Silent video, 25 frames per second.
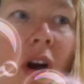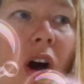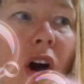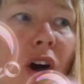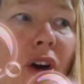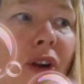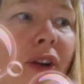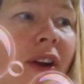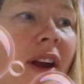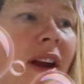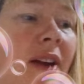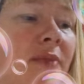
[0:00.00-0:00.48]

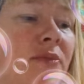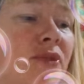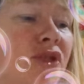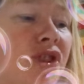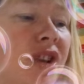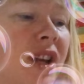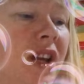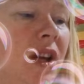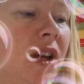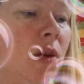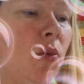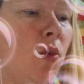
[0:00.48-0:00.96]

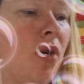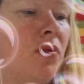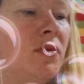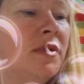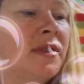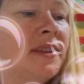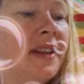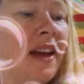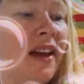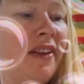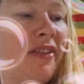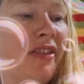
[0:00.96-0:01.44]
OMG, what
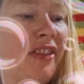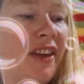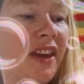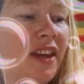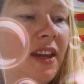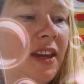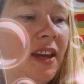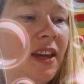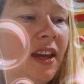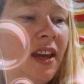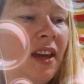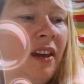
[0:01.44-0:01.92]
was I
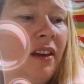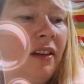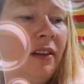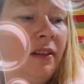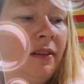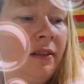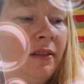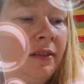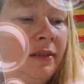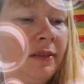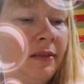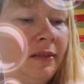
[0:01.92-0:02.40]
thinking?
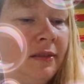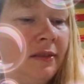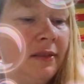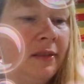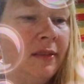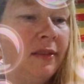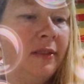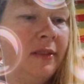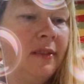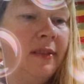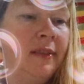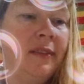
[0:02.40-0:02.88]

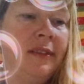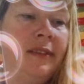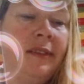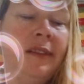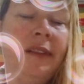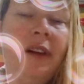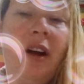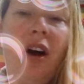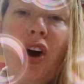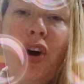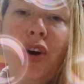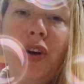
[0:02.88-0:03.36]

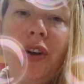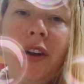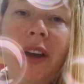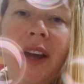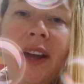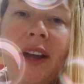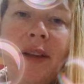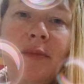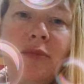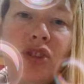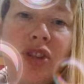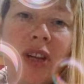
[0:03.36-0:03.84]

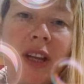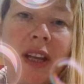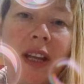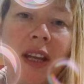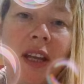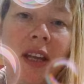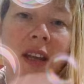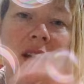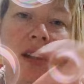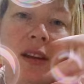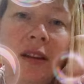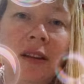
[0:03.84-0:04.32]

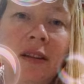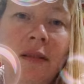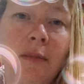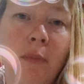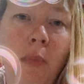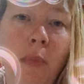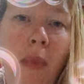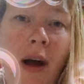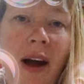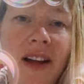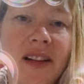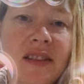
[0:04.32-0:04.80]
OMG,
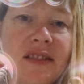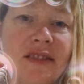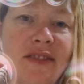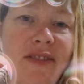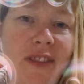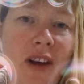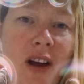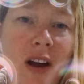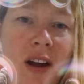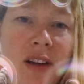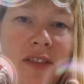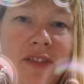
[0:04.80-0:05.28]
my
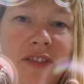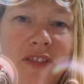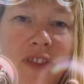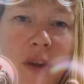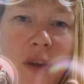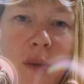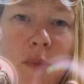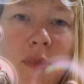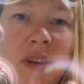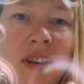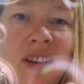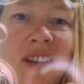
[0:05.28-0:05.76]
divine
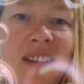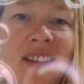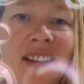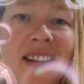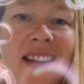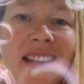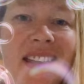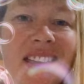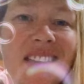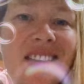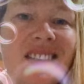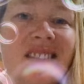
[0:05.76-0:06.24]
feminine
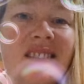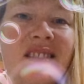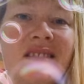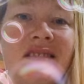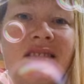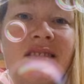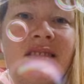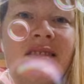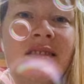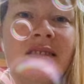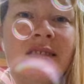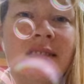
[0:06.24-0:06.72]

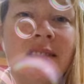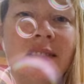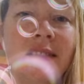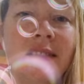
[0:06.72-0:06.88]
is